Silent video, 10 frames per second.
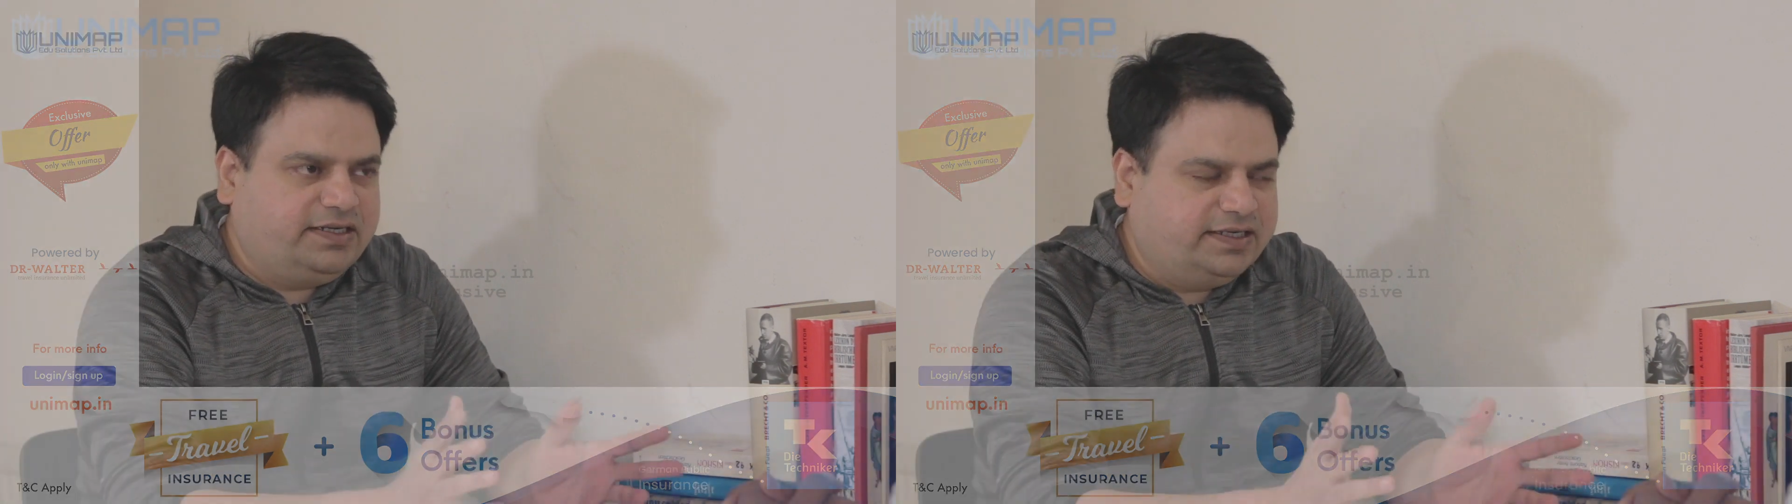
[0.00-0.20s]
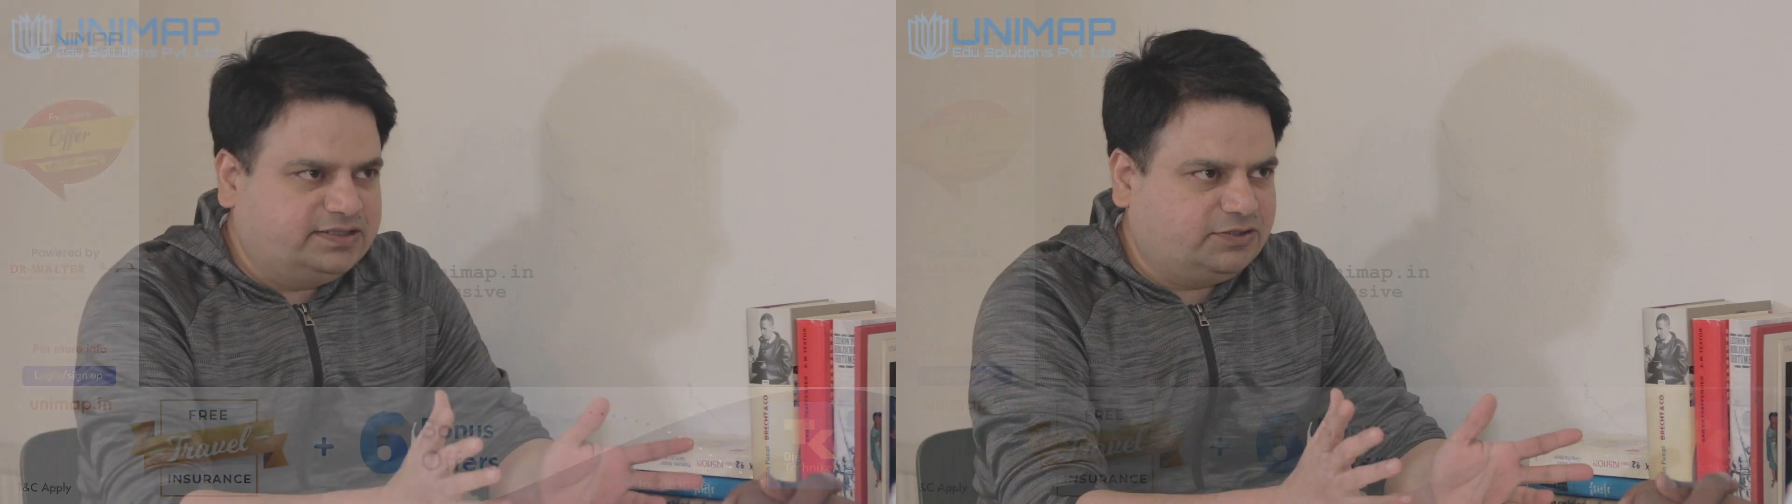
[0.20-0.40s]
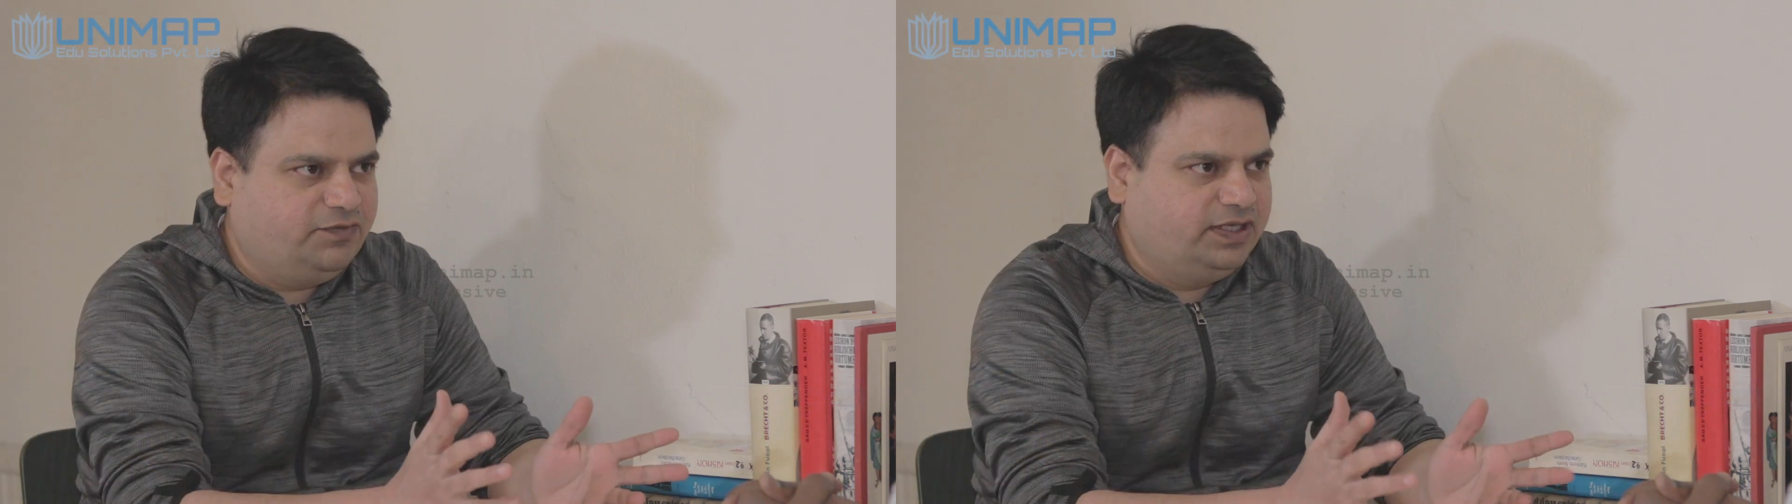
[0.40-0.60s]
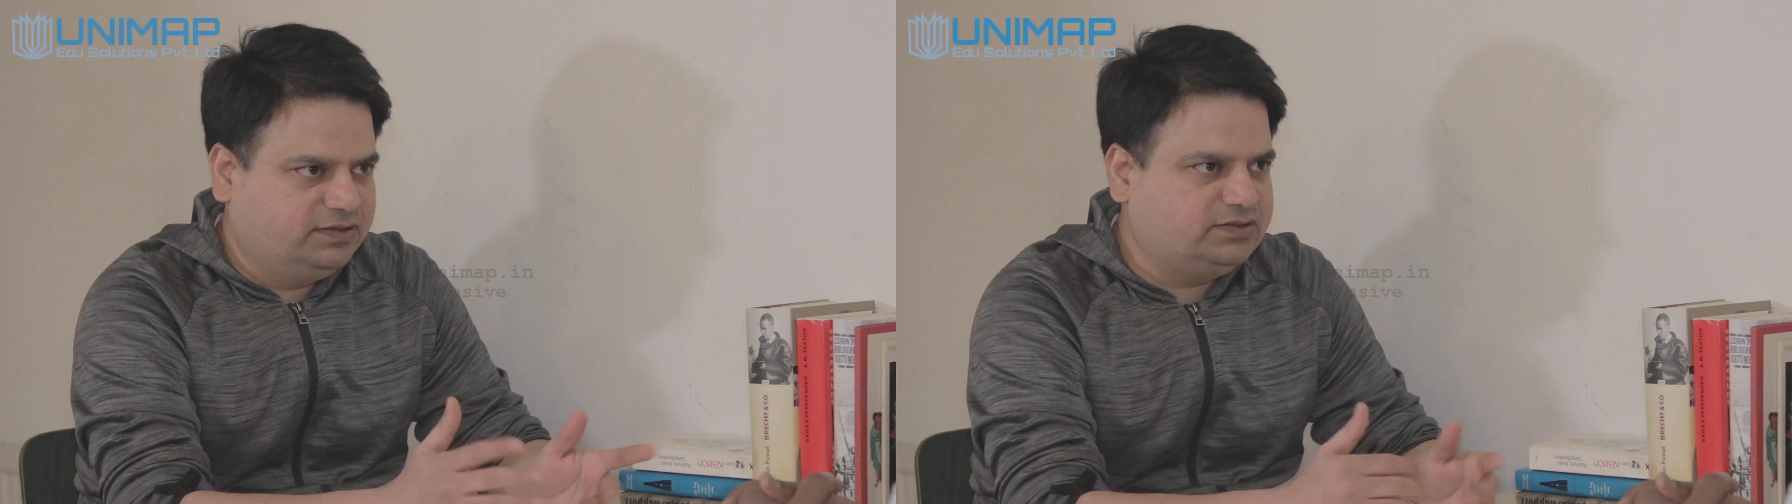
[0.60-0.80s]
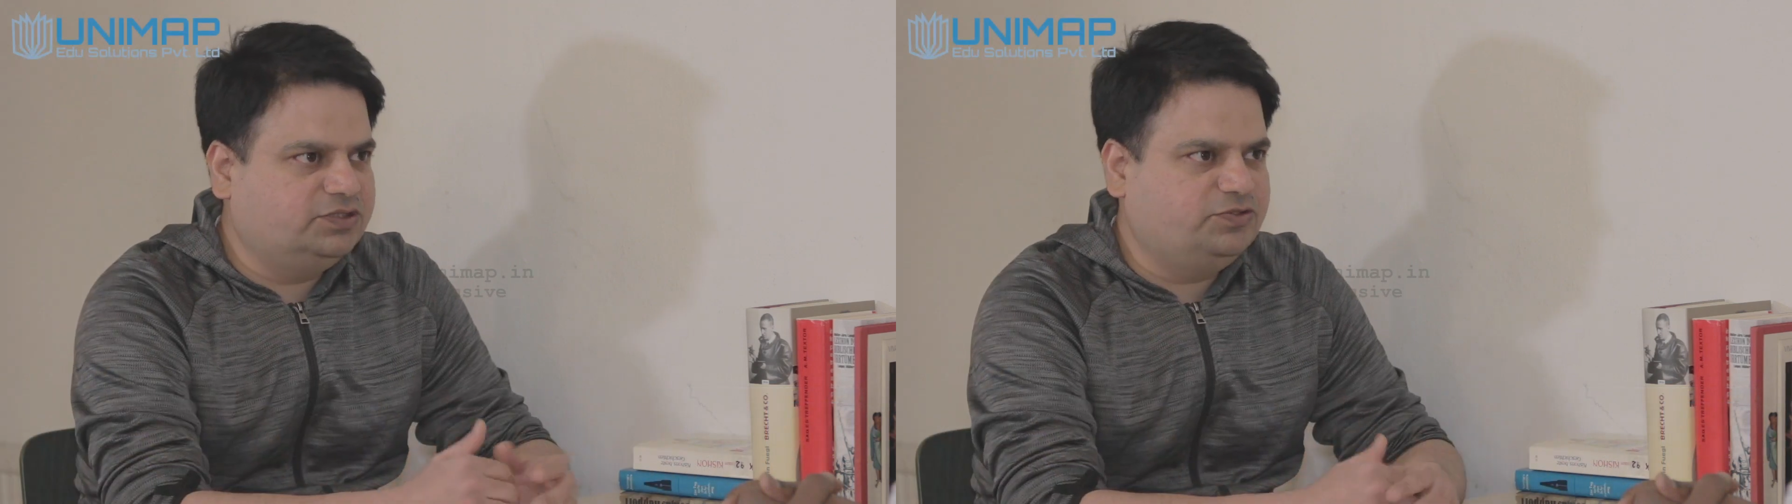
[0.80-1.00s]
it's a
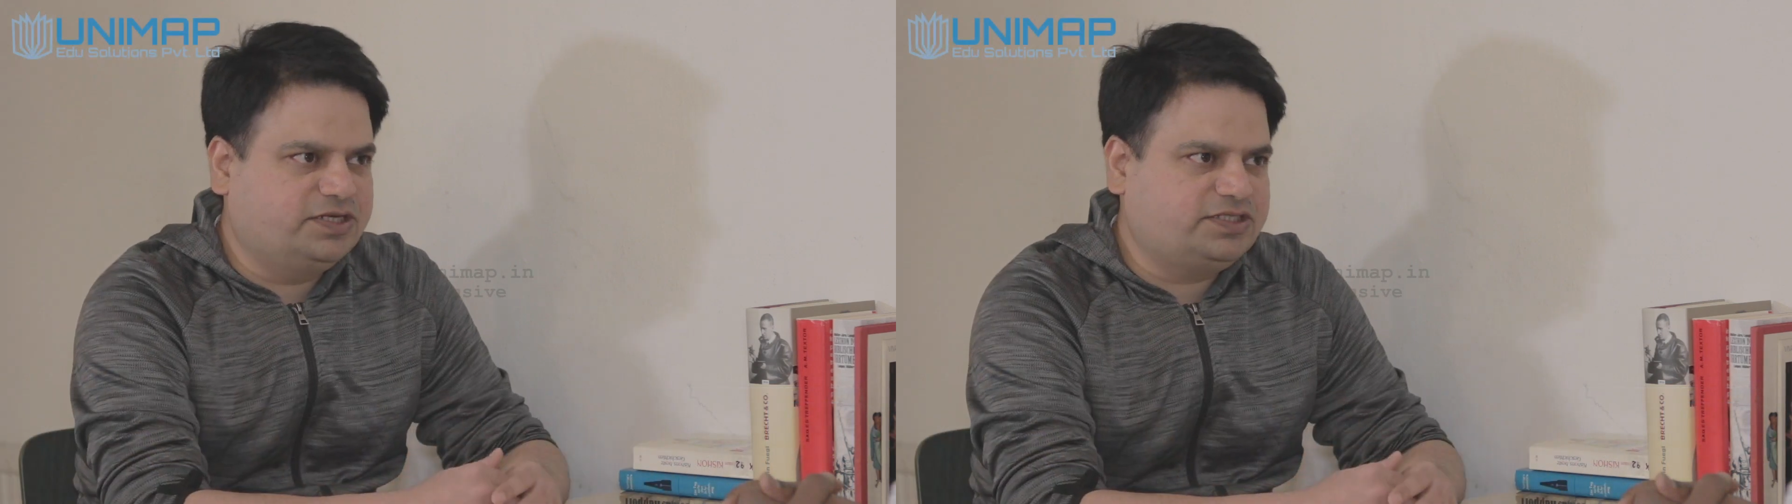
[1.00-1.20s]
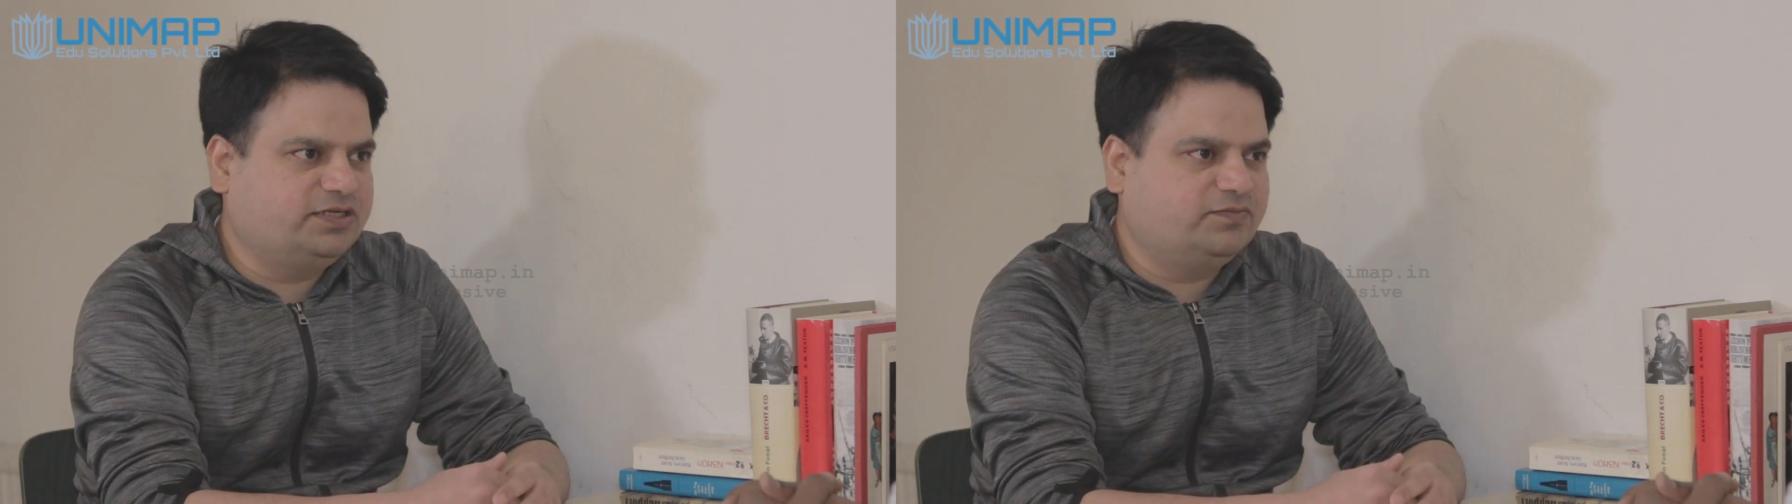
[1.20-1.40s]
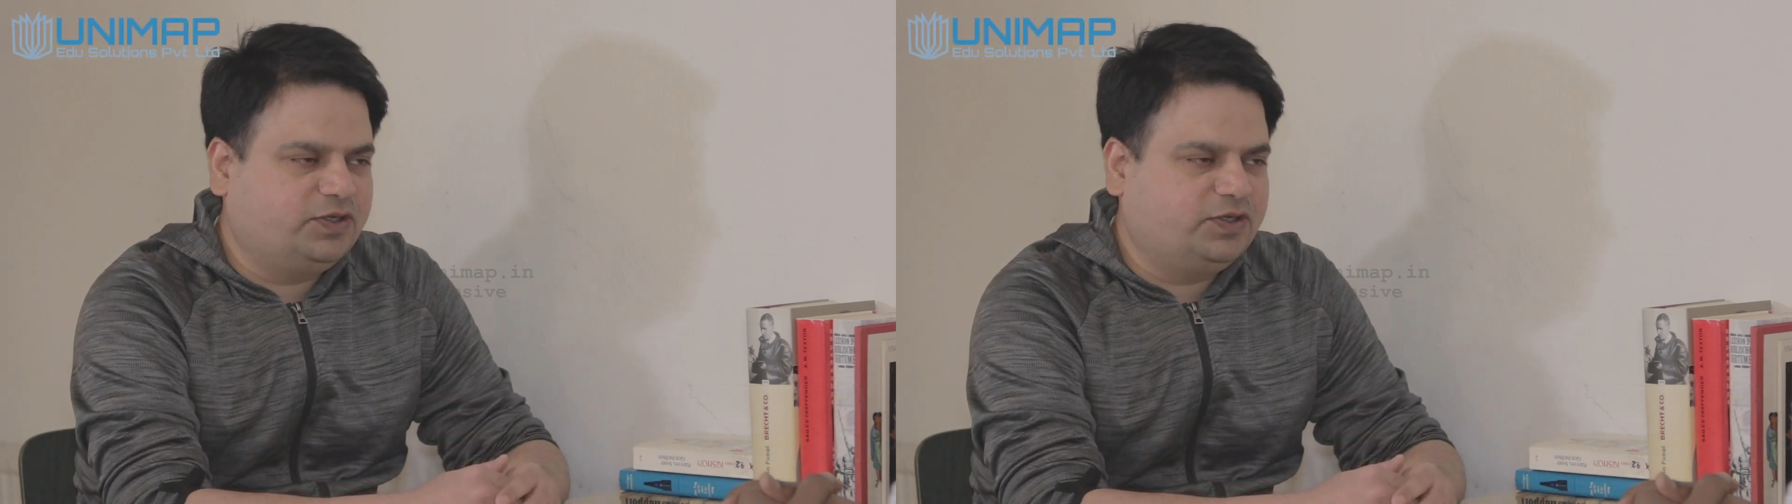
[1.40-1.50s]
win situation,